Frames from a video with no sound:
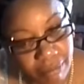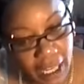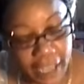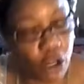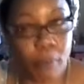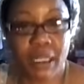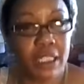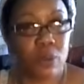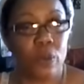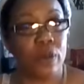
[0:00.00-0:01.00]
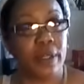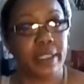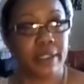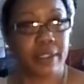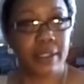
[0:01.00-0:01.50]
Ain't no
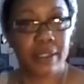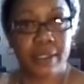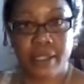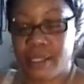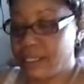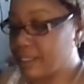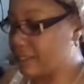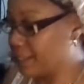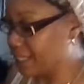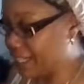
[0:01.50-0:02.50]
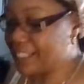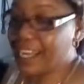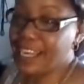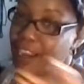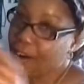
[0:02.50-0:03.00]
+1s. Shit. And
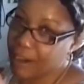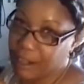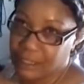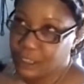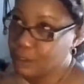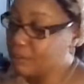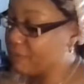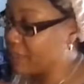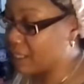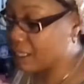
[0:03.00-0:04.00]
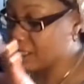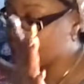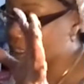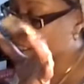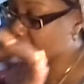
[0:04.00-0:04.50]
they are going to feel
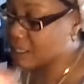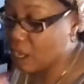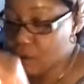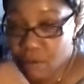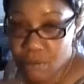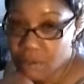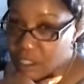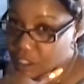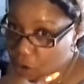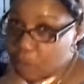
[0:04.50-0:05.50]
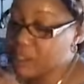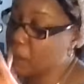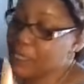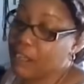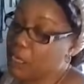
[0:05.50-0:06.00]
so stupid. Some
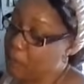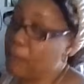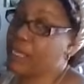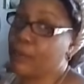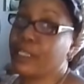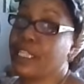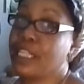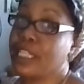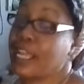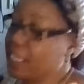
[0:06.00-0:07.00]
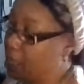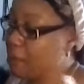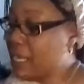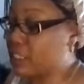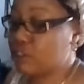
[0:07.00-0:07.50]
of y'all, they probably already did that, and they
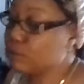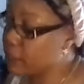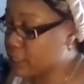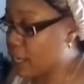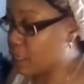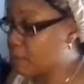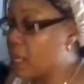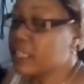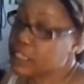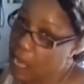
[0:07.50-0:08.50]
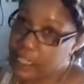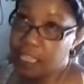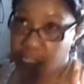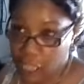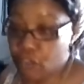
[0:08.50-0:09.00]
mad that you didn't take them.
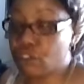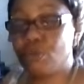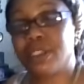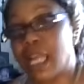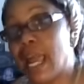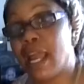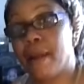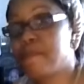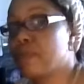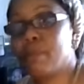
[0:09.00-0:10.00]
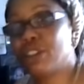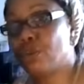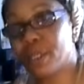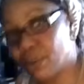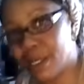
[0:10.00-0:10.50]
They thought you was lying, but you
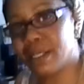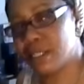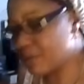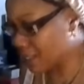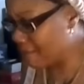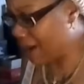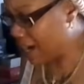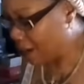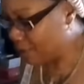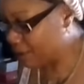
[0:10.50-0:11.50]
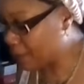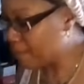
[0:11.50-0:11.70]
really wasn't. It was invite only.